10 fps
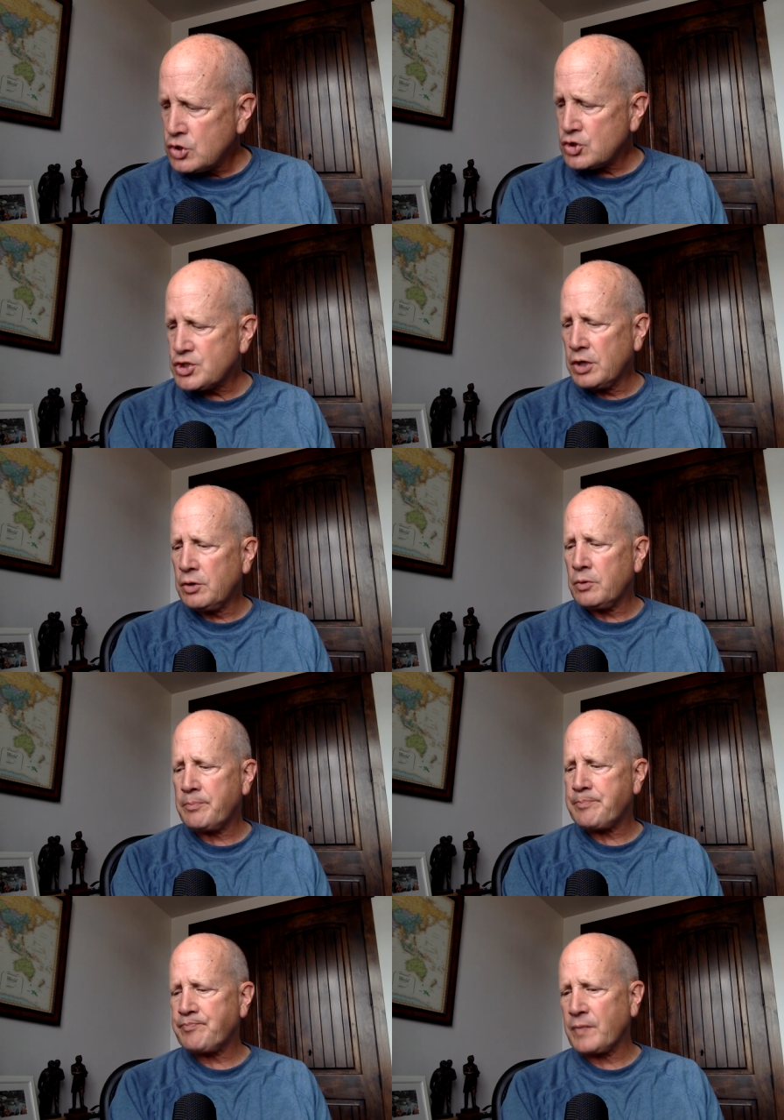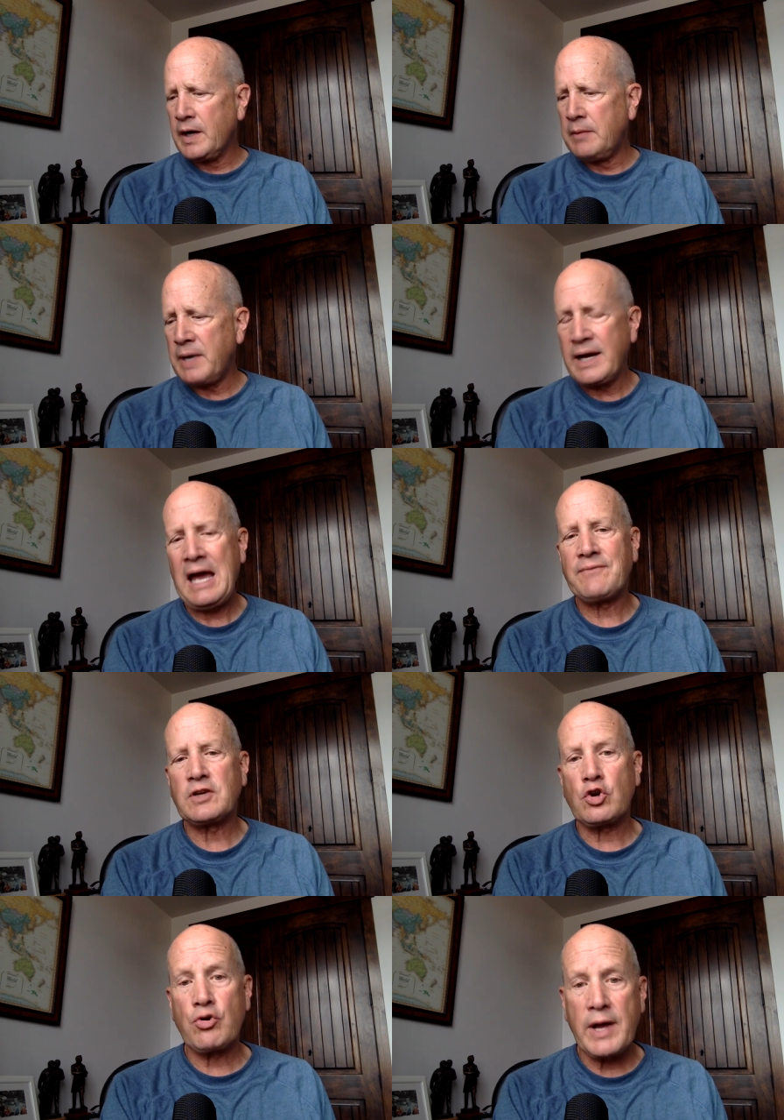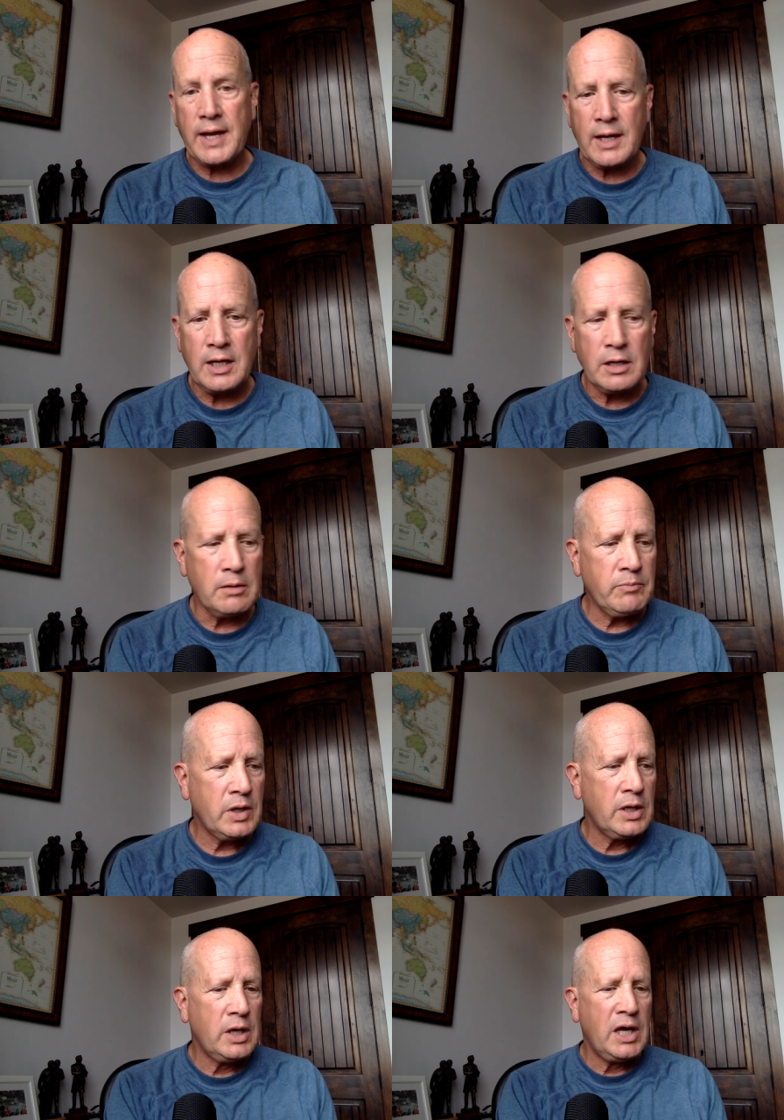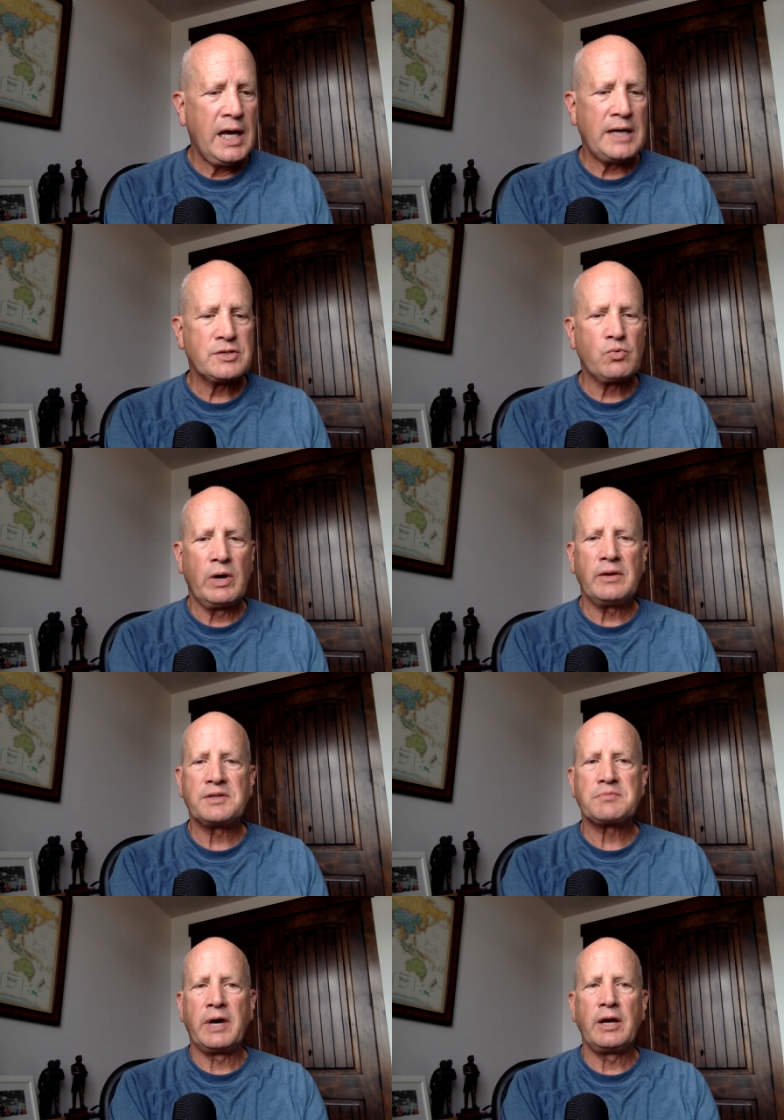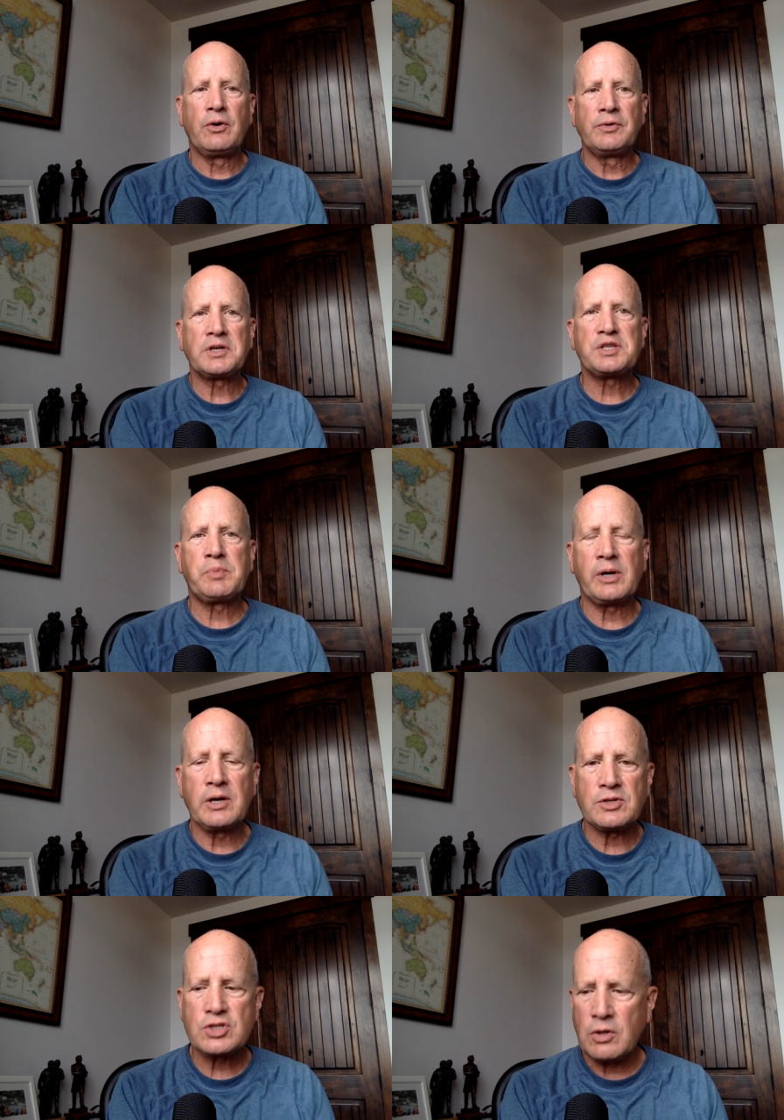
So um, I have to credit him as well as my own experience.